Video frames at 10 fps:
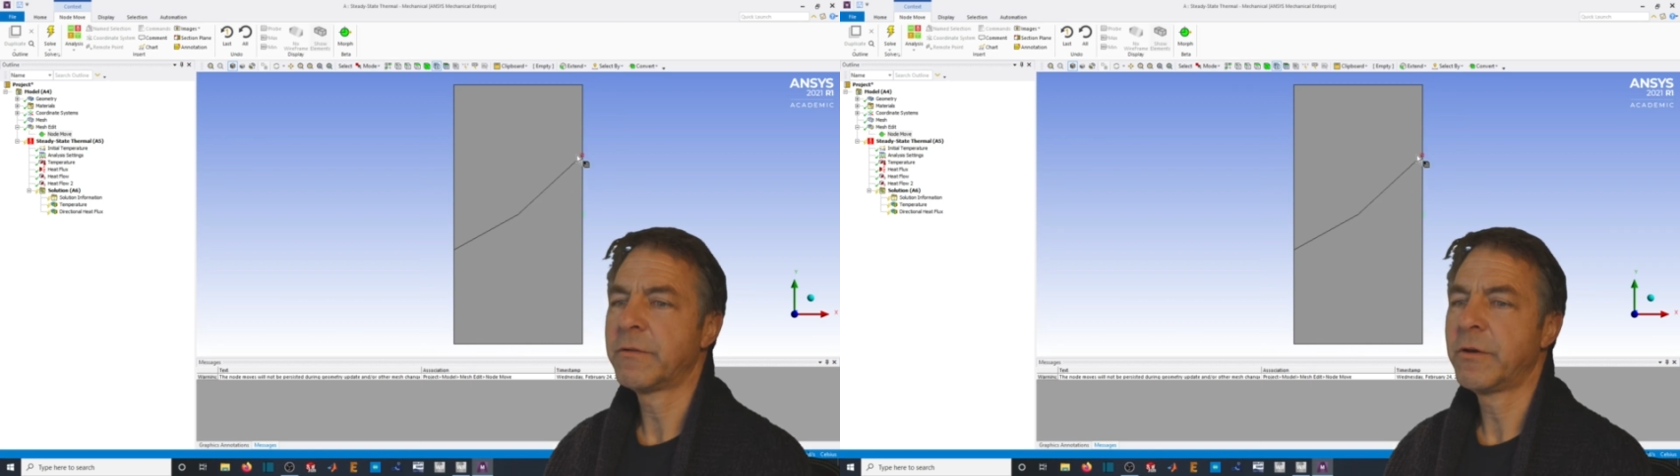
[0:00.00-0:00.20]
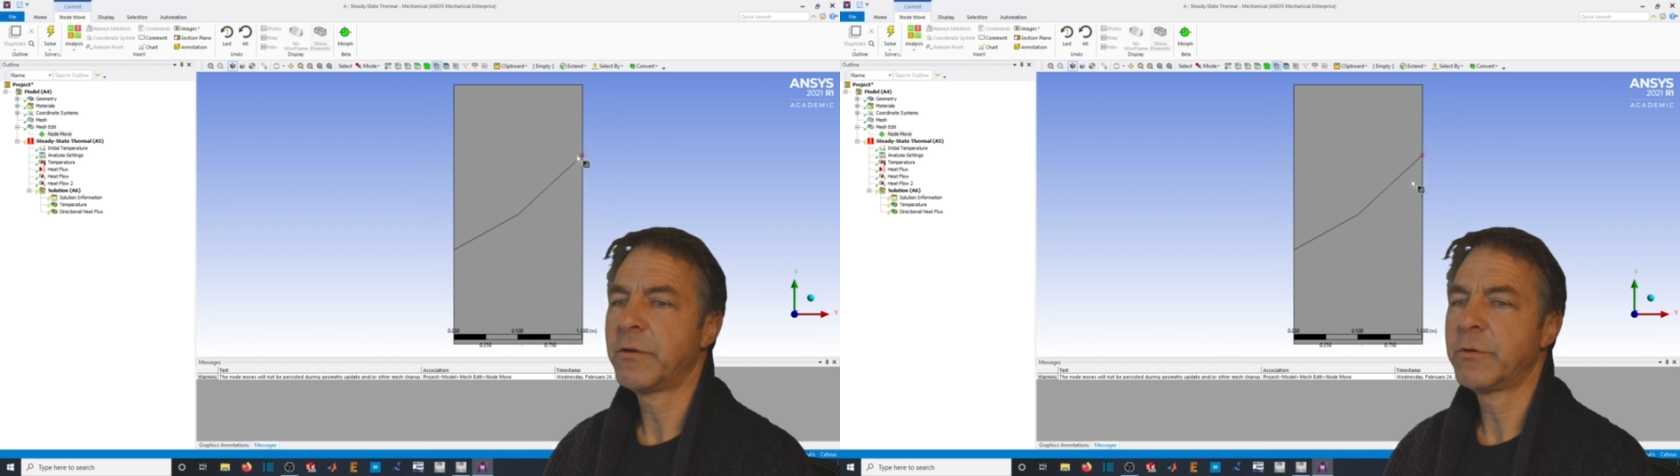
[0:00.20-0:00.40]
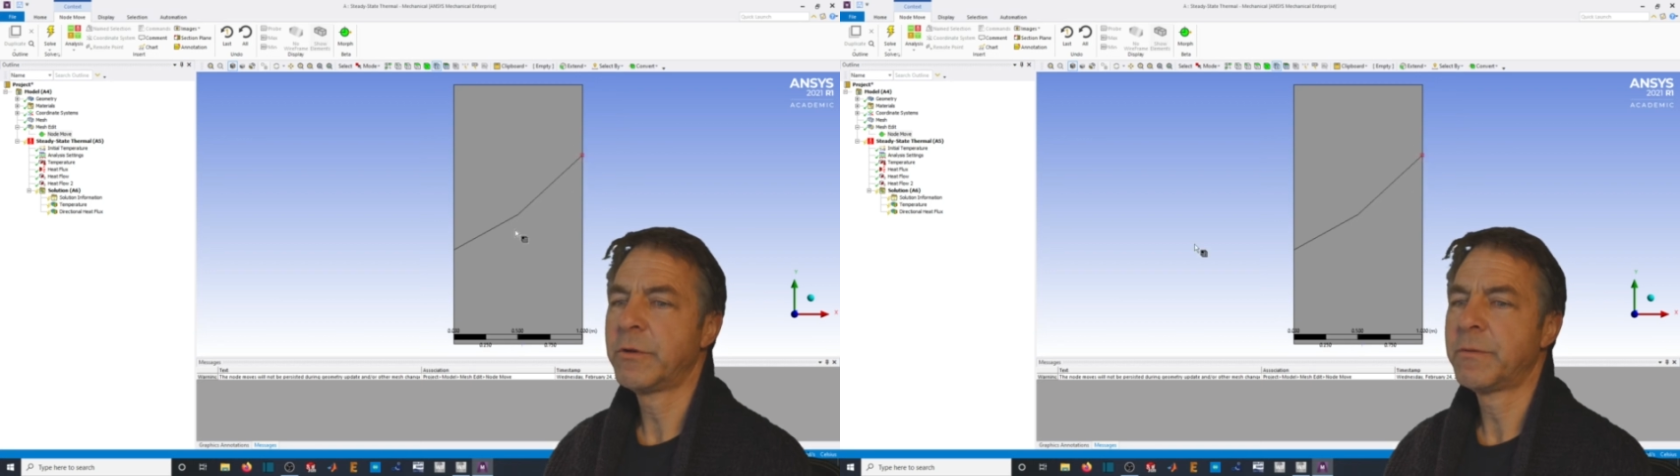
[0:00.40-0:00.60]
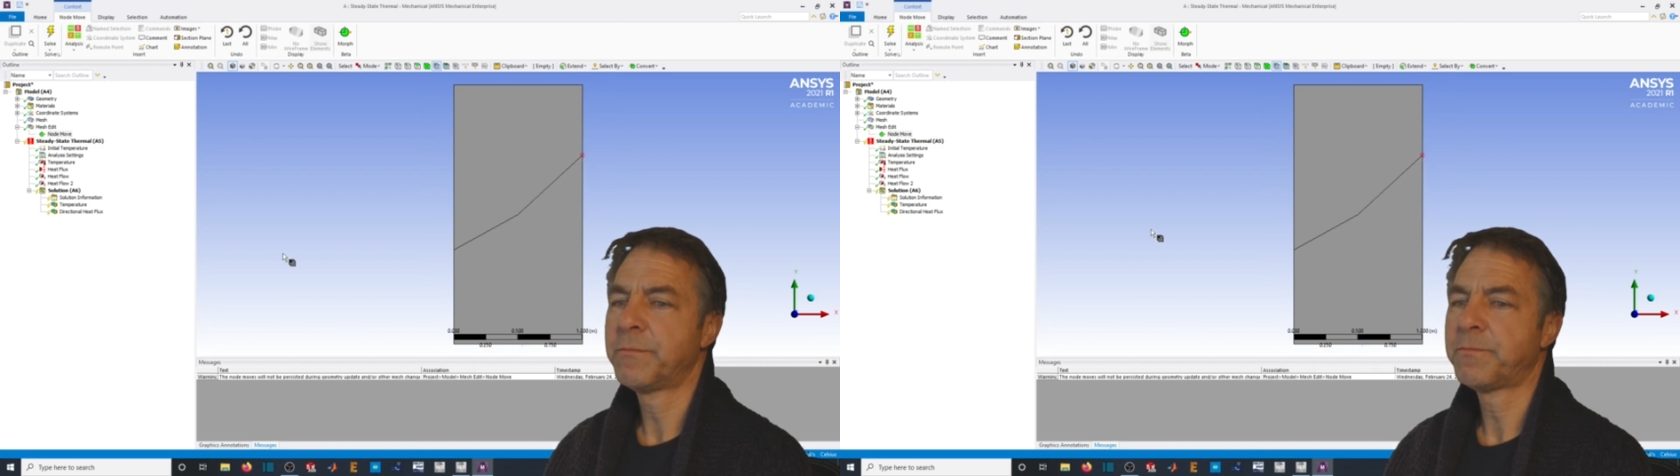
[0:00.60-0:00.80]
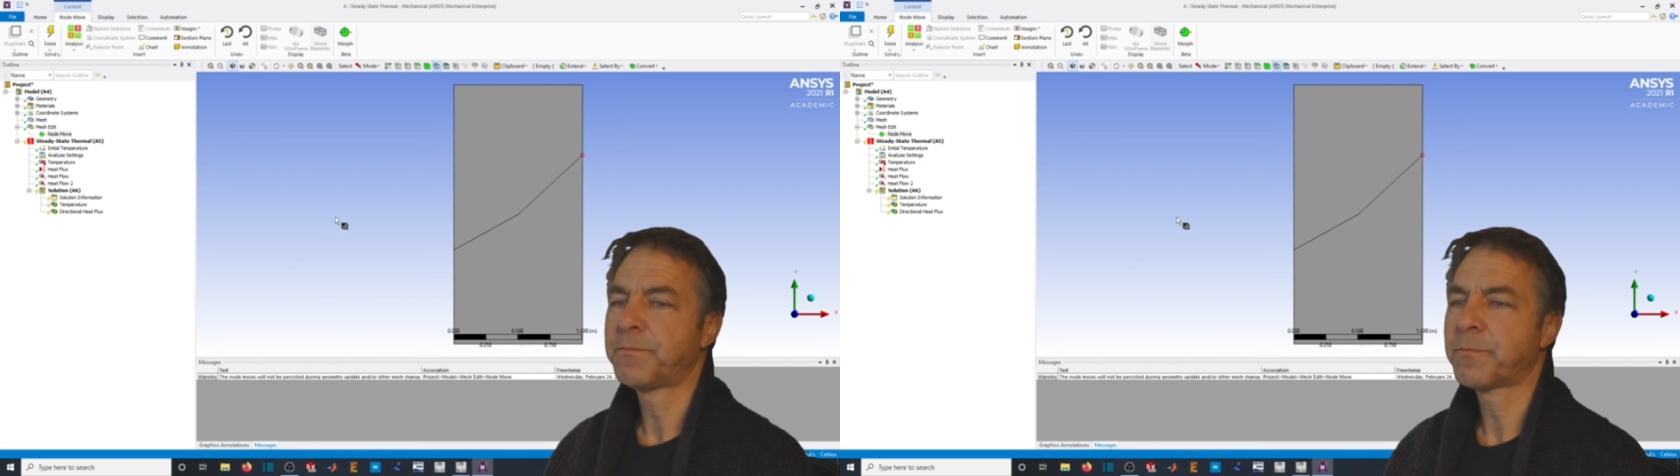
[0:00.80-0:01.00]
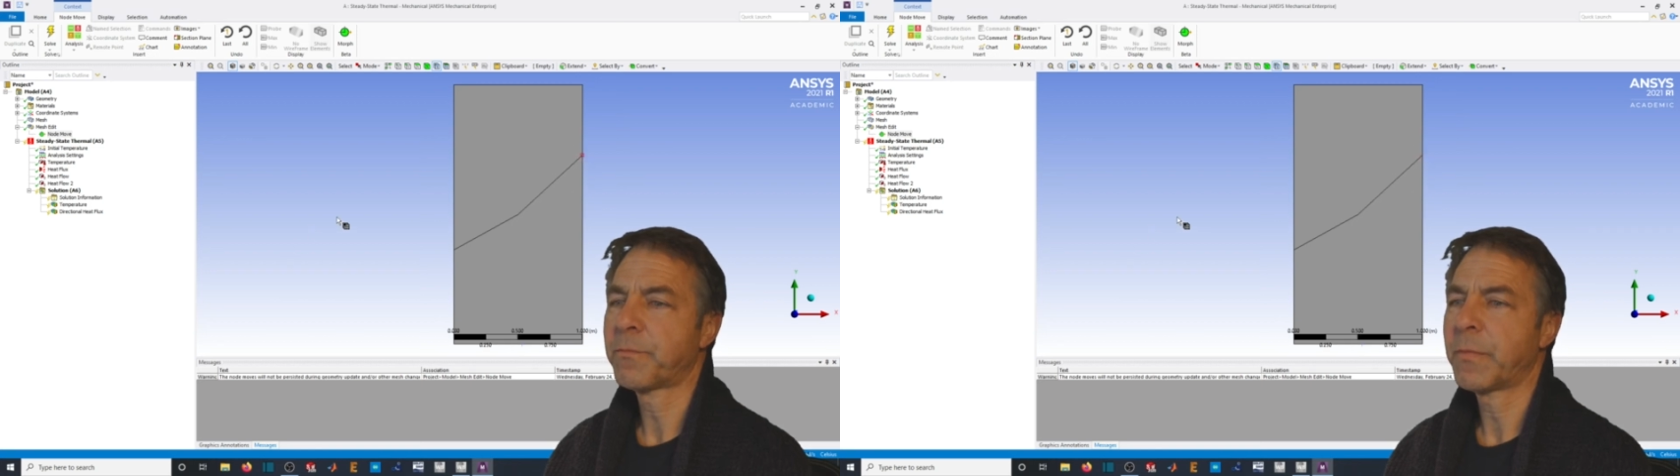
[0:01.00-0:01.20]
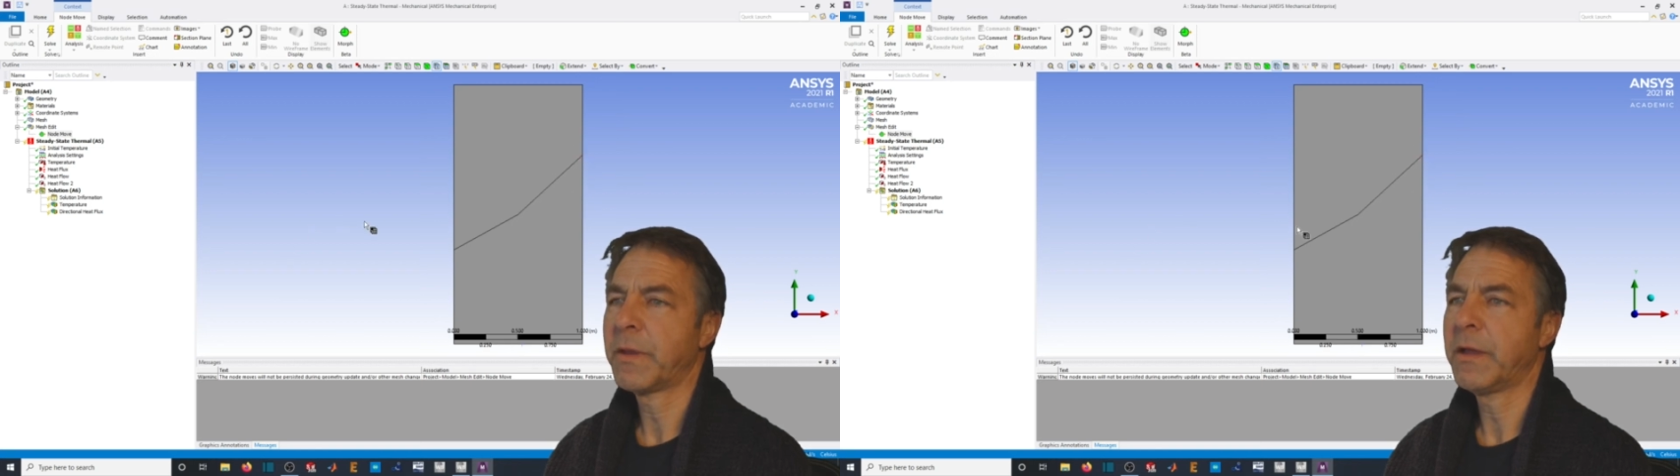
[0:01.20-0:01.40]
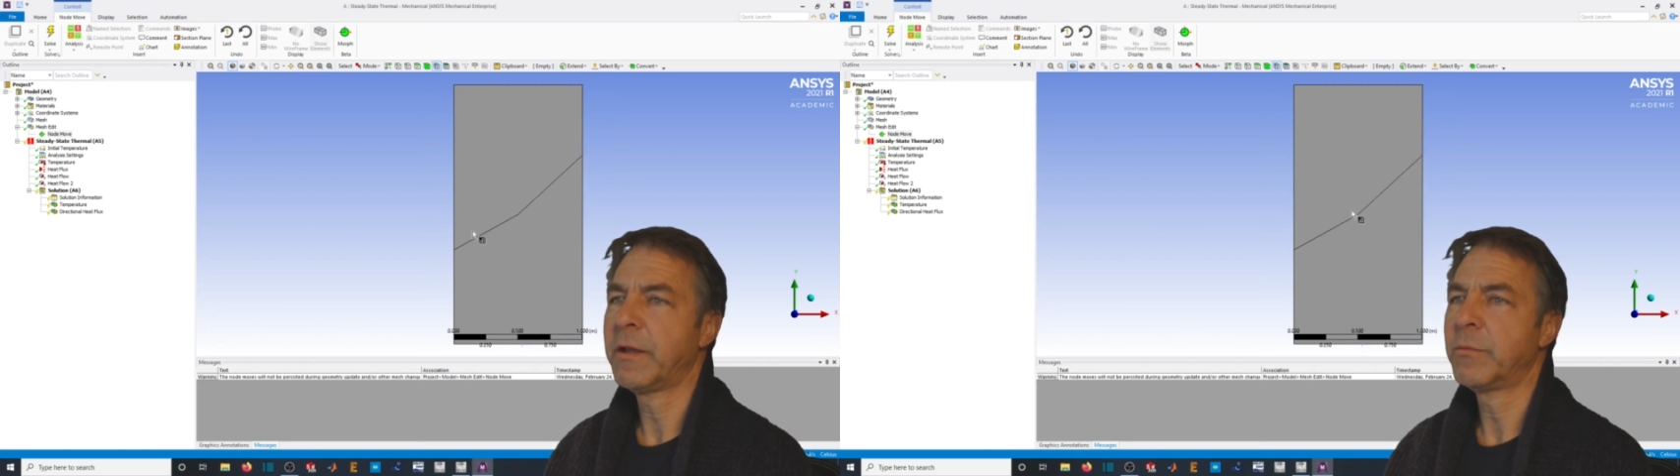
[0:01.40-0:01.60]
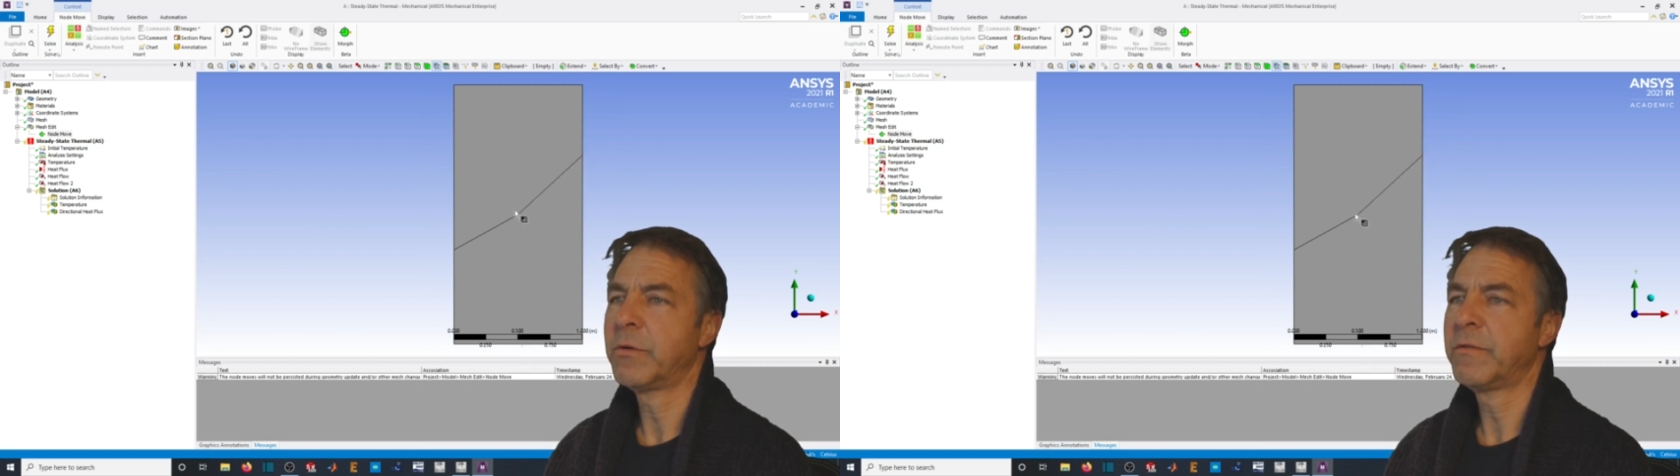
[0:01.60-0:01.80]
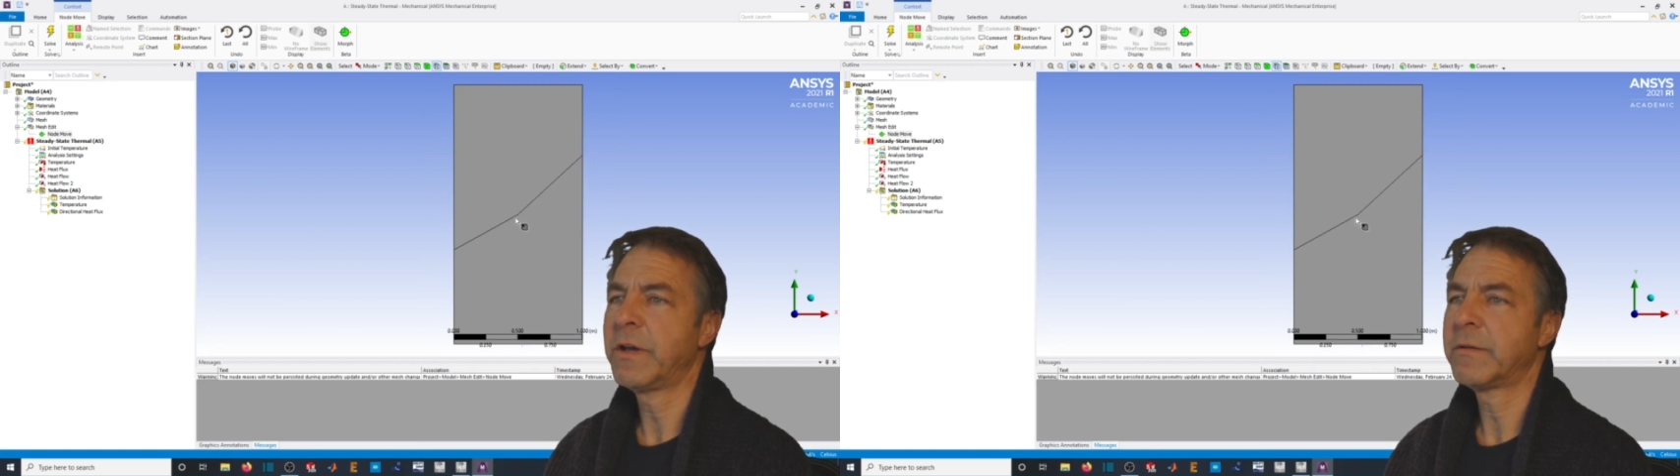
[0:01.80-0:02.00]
node and move it.